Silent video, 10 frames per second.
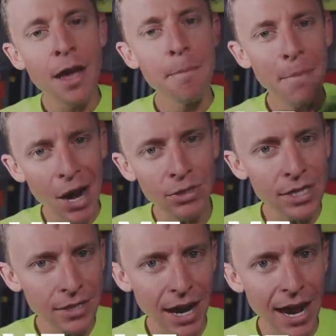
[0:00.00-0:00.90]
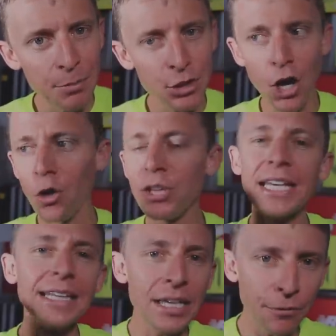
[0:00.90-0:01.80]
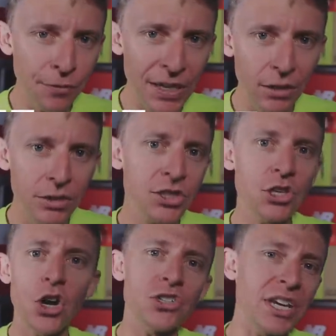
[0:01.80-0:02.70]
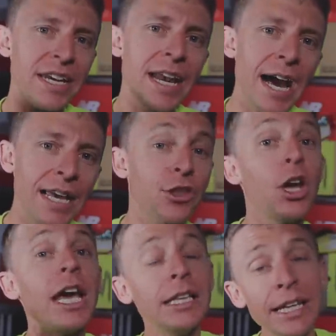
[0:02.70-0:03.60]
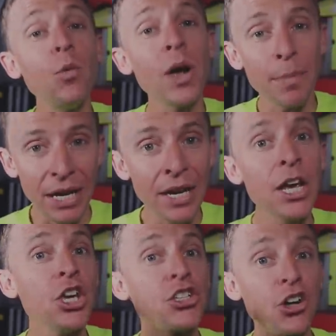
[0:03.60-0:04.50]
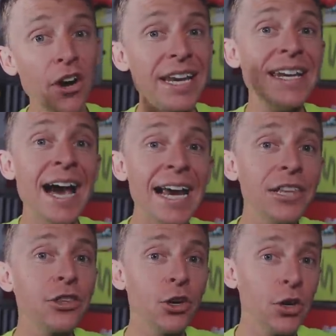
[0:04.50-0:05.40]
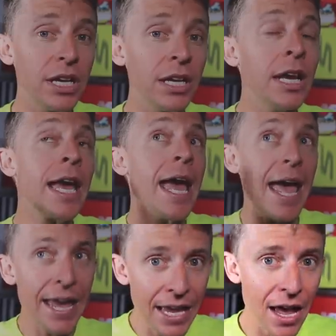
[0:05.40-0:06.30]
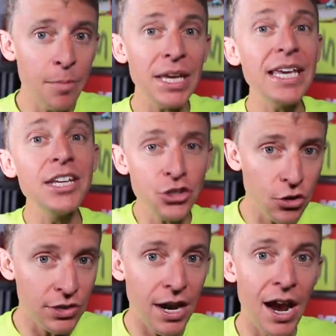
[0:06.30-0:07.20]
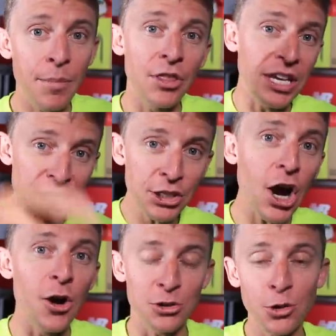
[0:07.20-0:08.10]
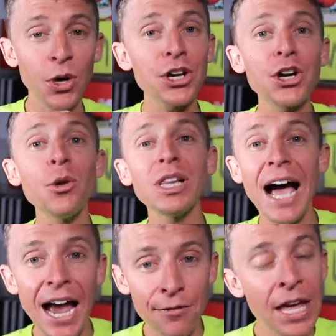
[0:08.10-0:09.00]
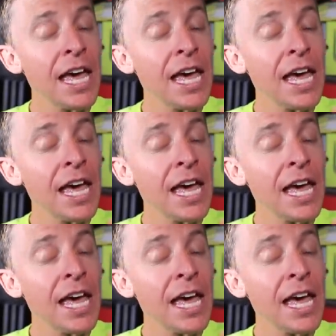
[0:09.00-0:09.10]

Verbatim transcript: Mountain Time, so the elite field starts at 9, the elite women start at 9:30 a.m. Eastern time on the East Coast. So we're going to go live.